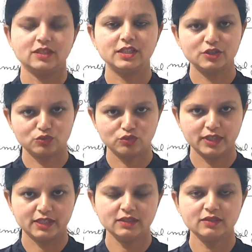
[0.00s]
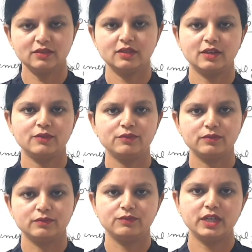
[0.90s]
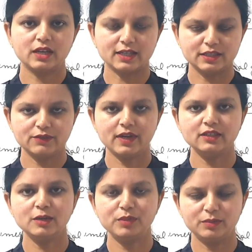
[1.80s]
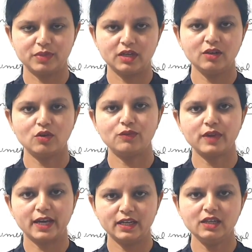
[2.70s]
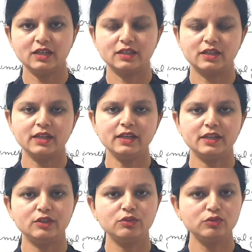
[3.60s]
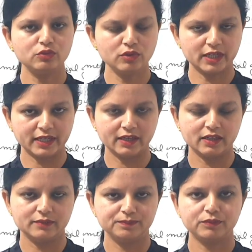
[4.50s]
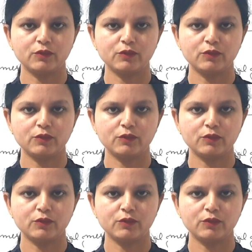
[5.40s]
Dear students, we classify the people of any country into two categories.